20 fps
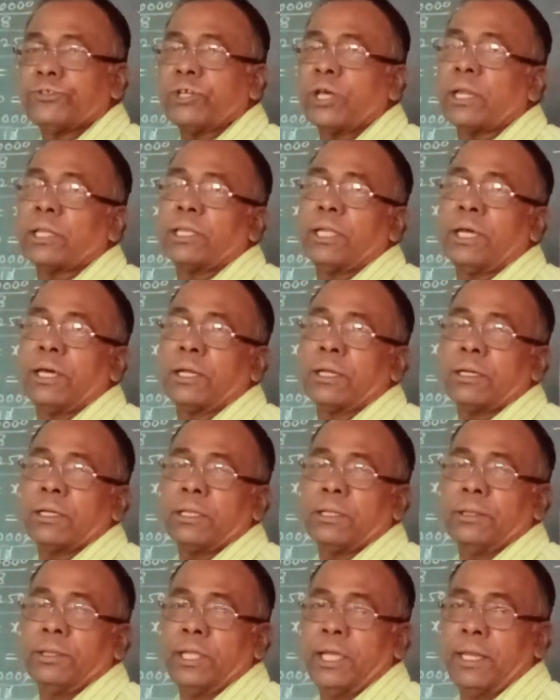are
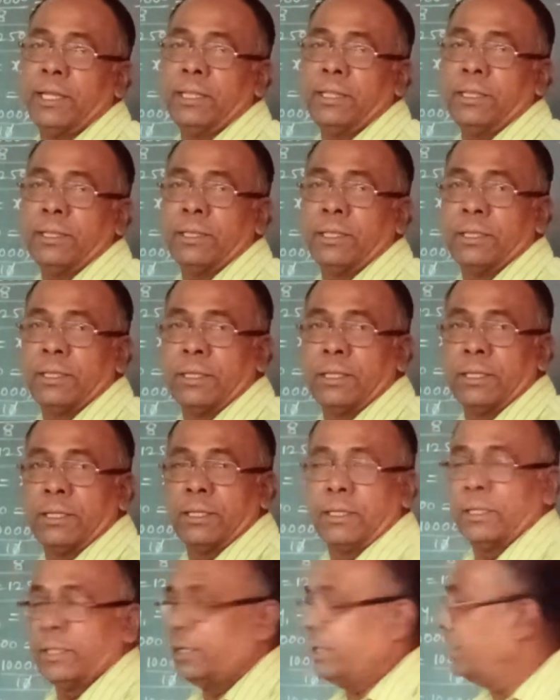there, then
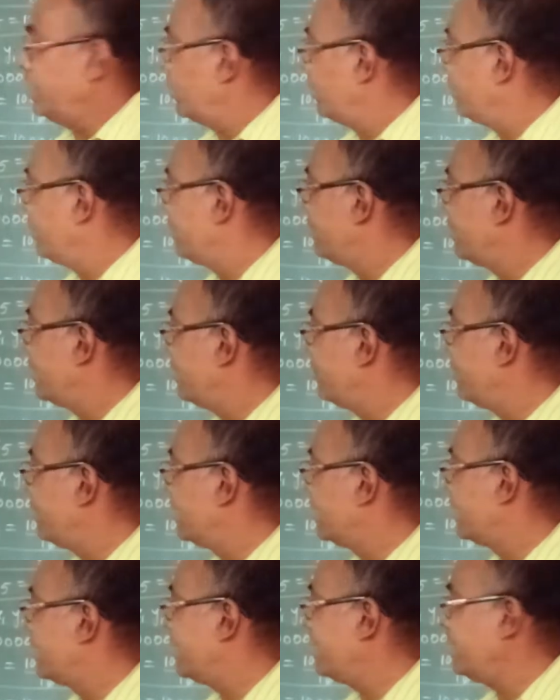everybody
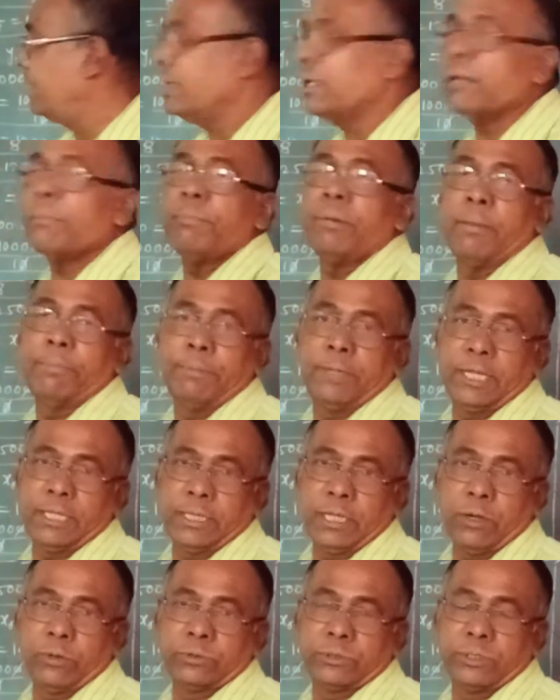will get
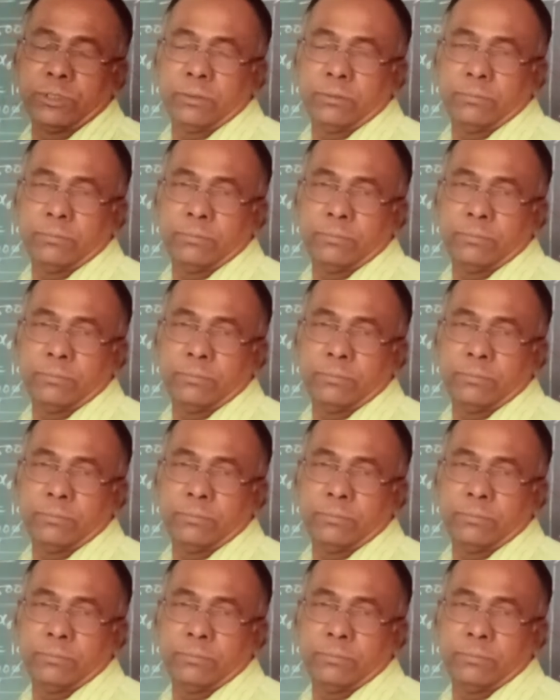50,000.